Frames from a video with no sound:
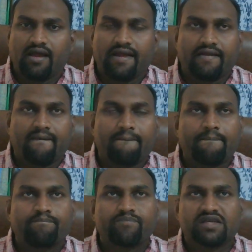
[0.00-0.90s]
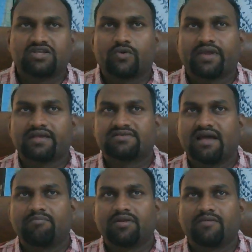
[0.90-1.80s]
And just a quick
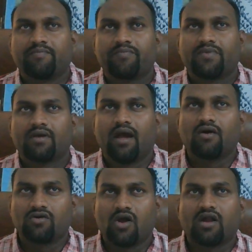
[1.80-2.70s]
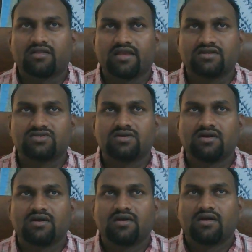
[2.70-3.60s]
example, how God thinks.
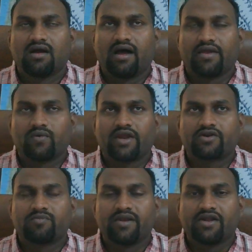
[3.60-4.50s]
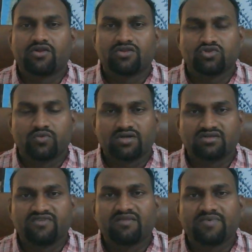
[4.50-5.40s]
I would like to bring it to this
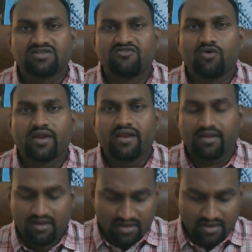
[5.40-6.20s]
verse, Philippians 4:8.